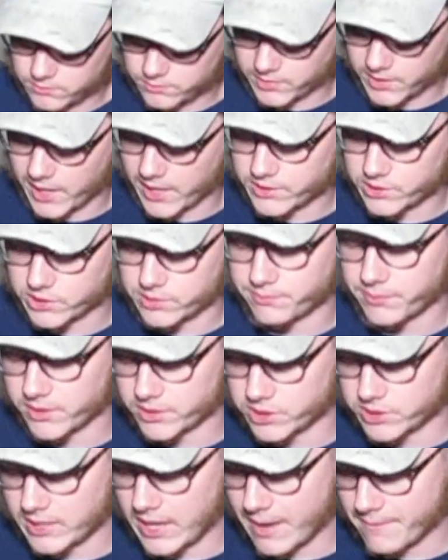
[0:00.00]
But I just
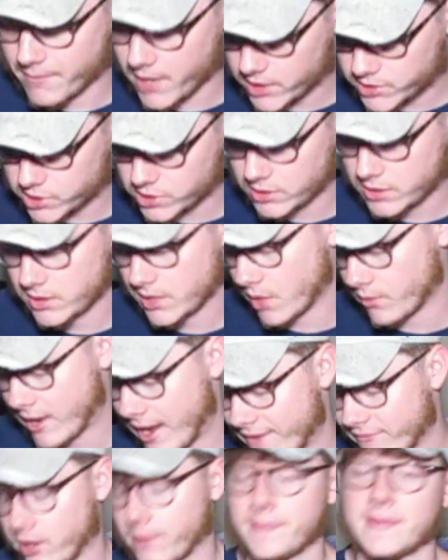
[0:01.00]
budget that much. Now we
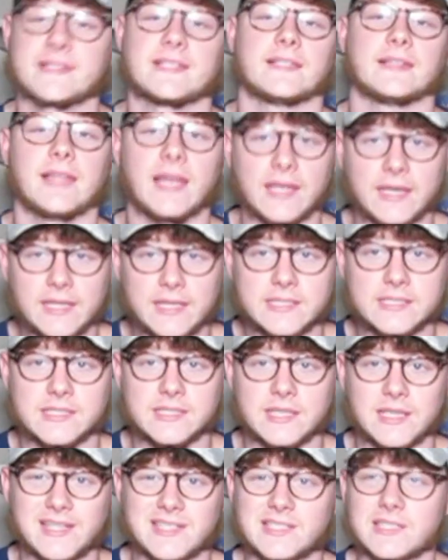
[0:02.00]
have our miscellaneous
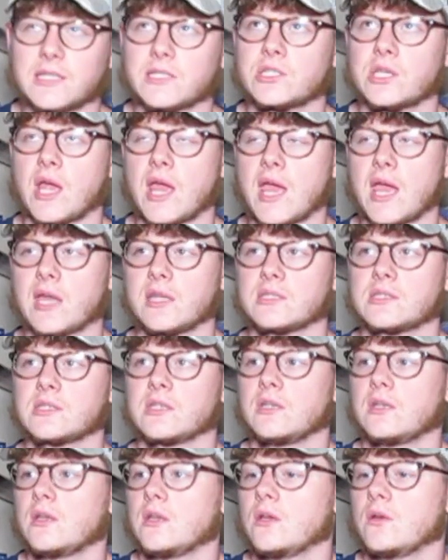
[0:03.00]
things such as
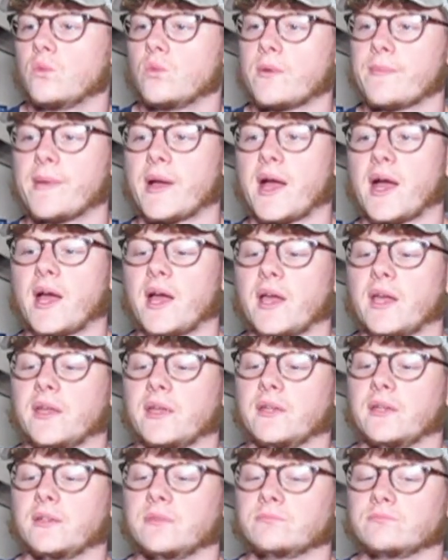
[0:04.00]
we
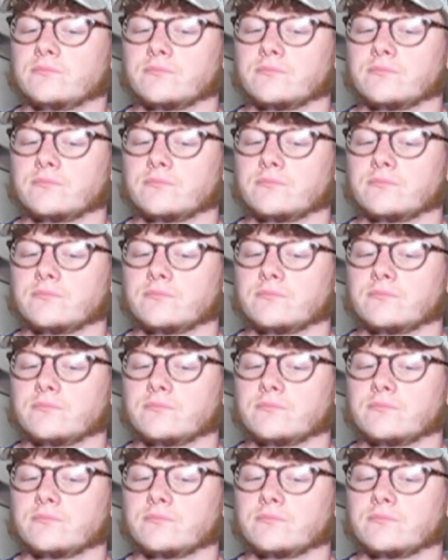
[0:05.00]
buy